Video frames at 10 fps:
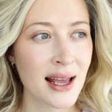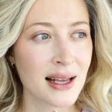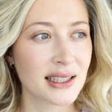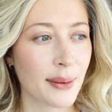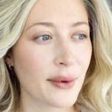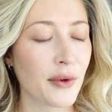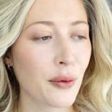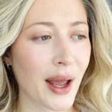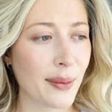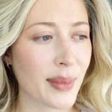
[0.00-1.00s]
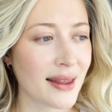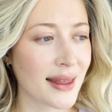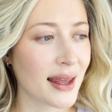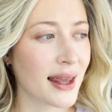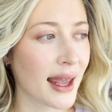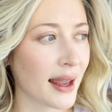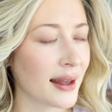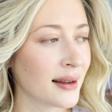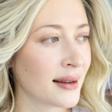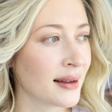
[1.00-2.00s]
some of you might be
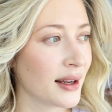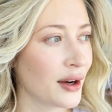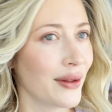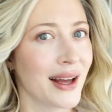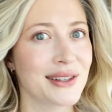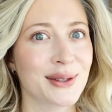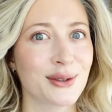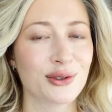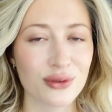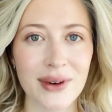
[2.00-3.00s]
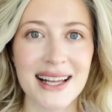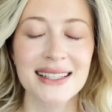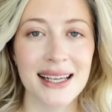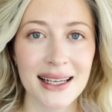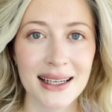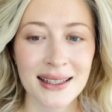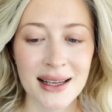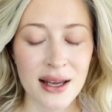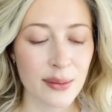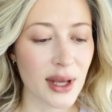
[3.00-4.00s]
thinking, you know, that's crazy,
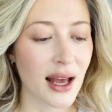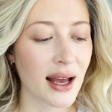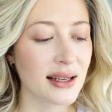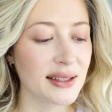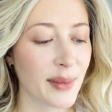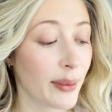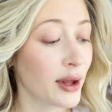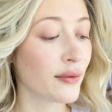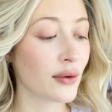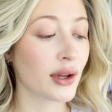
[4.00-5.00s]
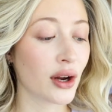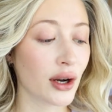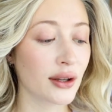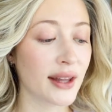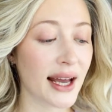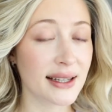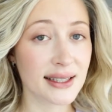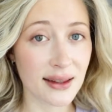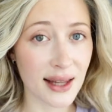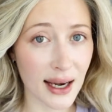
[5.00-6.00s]
because maybe you've only heard that
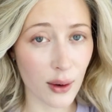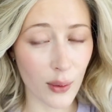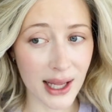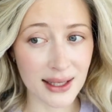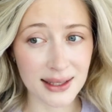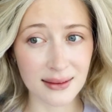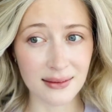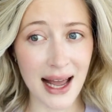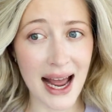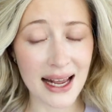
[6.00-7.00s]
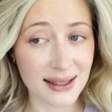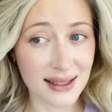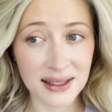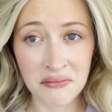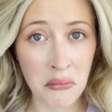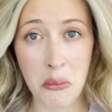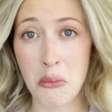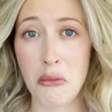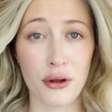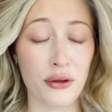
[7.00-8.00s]
synthetic wigs last
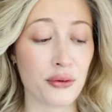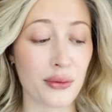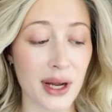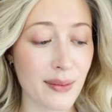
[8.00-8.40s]
3